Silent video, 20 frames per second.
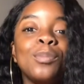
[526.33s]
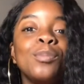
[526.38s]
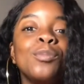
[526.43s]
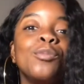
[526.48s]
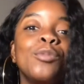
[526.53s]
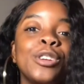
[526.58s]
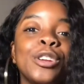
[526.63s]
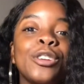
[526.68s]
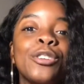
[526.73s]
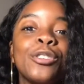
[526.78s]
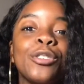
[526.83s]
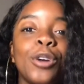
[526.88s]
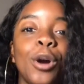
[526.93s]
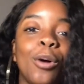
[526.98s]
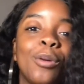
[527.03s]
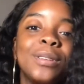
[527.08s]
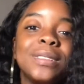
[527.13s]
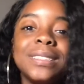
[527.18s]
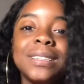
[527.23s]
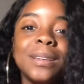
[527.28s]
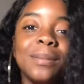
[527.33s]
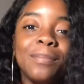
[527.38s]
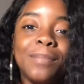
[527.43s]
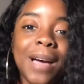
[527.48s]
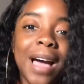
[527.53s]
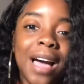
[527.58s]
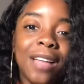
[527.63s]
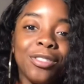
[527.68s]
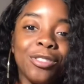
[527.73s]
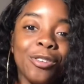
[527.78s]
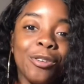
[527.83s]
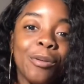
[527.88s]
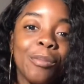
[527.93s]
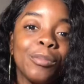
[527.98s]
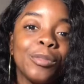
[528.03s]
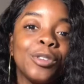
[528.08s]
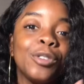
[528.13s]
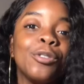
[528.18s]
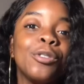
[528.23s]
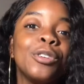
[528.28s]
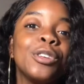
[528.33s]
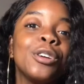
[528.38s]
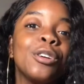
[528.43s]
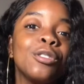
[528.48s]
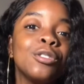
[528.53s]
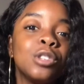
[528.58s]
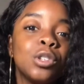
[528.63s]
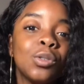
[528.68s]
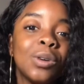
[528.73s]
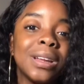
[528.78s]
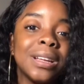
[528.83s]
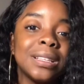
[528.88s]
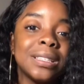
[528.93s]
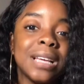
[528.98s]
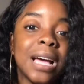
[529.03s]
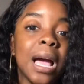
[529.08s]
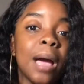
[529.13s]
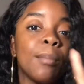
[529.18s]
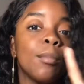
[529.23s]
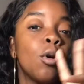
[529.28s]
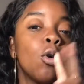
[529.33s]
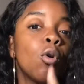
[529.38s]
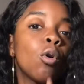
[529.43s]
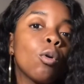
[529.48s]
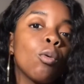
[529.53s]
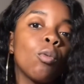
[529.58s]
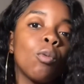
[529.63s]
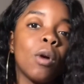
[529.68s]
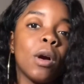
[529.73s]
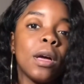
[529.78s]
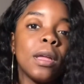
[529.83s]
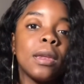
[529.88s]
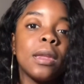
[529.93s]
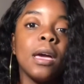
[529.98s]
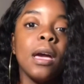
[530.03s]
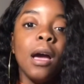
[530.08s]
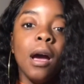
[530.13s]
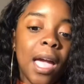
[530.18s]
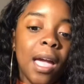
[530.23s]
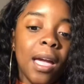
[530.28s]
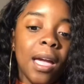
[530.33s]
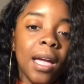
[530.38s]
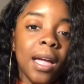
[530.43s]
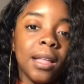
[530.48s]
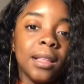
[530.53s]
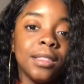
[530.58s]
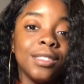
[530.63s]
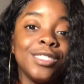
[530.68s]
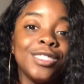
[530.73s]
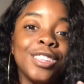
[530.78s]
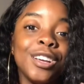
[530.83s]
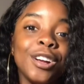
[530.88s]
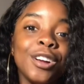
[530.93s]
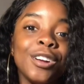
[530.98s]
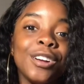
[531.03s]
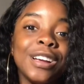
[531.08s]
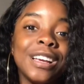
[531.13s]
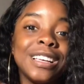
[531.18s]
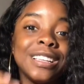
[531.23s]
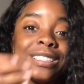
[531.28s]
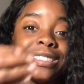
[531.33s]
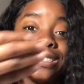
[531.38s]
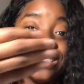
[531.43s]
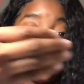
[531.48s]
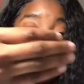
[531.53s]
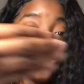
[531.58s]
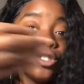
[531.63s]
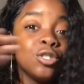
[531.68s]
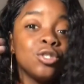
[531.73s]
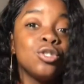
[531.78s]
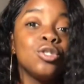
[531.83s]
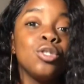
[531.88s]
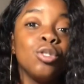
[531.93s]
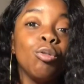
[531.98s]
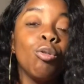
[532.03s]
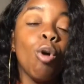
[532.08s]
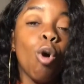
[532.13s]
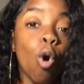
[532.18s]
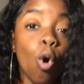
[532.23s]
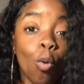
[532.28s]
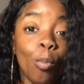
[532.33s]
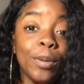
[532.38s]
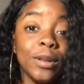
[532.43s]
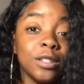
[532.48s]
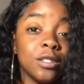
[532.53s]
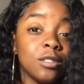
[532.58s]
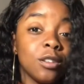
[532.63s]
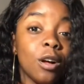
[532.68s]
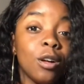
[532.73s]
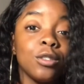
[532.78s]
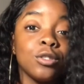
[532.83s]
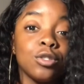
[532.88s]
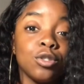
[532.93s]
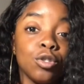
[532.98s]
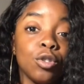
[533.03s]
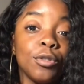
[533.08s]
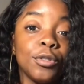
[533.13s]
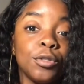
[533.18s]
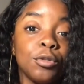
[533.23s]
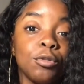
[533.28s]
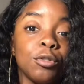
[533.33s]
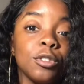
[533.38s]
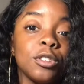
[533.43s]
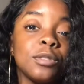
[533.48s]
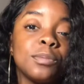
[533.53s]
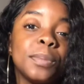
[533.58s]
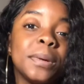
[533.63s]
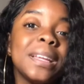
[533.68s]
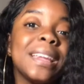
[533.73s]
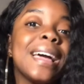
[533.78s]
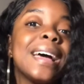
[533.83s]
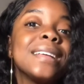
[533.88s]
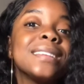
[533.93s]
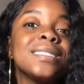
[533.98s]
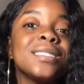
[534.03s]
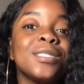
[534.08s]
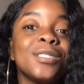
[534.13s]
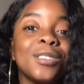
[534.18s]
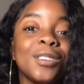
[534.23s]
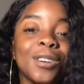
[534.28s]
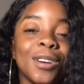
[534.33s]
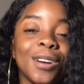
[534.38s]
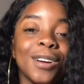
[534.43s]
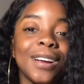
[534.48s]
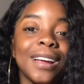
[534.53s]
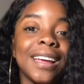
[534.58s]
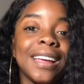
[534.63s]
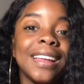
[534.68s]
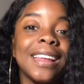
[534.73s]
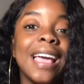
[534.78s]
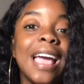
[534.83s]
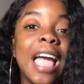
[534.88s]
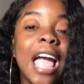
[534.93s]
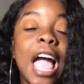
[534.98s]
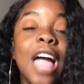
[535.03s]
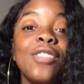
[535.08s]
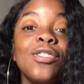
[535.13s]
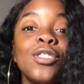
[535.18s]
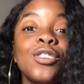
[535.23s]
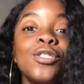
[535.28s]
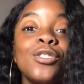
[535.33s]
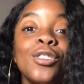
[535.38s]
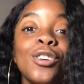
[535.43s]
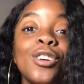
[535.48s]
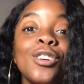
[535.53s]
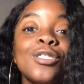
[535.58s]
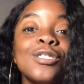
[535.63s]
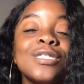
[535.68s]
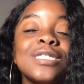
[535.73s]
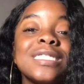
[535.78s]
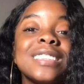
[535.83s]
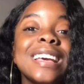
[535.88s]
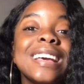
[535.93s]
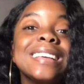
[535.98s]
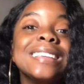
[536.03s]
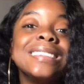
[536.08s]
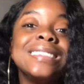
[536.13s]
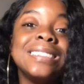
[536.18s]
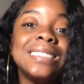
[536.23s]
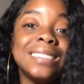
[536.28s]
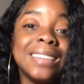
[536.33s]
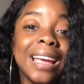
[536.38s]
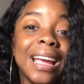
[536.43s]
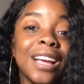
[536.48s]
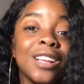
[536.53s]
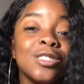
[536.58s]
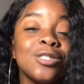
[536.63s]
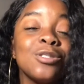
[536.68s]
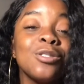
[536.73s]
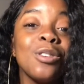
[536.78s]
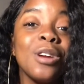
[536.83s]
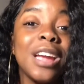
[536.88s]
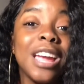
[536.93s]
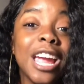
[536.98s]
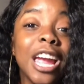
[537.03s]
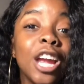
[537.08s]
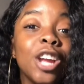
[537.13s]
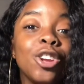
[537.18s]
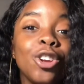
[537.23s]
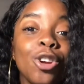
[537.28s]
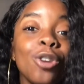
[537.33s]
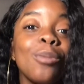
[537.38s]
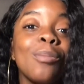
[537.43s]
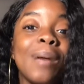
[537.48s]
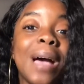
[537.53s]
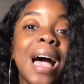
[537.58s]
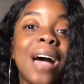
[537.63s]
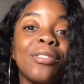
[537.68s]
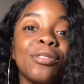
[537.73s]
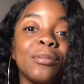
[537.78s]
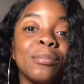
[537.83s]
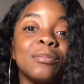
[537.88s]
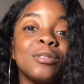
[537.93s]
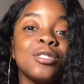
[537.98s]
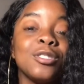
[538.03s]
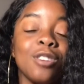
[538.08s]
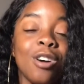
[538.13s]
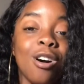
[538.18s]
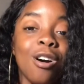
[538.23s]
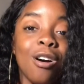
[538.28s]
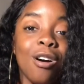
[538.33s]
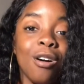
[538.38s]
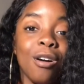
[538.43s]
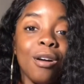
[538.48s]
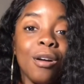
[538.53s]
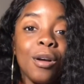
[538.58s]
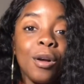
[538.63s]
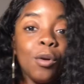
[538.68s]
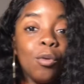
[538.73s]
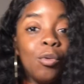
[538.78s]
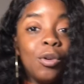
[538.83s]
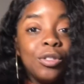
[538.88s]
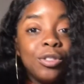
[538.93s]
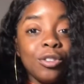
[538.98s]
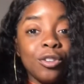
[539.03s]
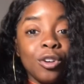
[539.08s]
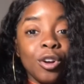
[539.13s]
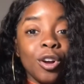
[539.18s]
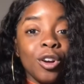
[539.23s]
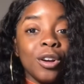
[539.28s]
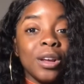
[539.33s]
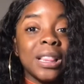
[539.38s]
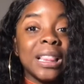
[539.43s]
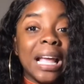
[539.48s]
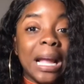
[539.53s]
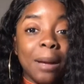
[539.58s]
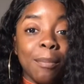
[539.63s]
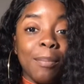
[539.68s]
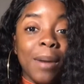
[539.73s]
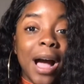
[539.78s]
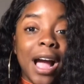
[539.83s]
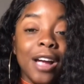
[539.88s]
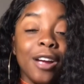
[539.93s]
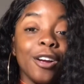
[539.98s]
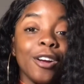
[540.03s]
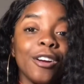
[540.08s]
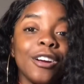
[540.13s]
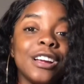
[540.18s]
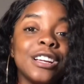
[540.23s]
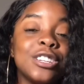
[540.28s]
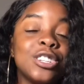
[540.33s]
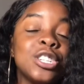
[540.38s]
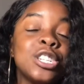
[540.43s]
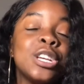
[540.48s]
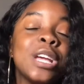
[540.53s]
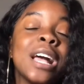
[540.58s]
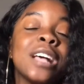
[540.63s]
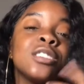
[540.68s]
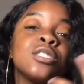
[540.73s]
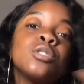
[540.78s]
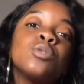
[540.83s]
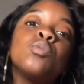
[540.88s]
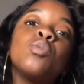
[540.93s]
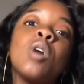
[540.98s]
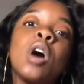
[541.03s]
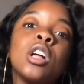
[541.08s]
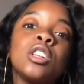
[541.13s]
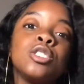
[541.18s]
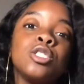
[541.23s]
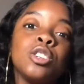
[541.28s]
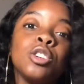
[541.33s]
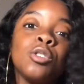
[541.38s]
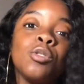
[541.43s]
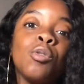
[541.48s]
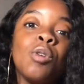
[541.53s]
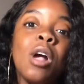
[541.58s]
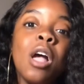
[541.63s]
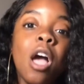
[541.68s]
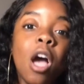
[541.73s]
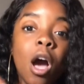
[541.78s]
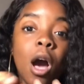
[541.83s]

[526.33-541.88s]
when you go into the bathroom, you only go 2 at a time or 1, and there is these 2 open stalls, no doors, but it has a little curtain, and the nurse stands in your bathroom stall with the curtain like by her, and she has to watch you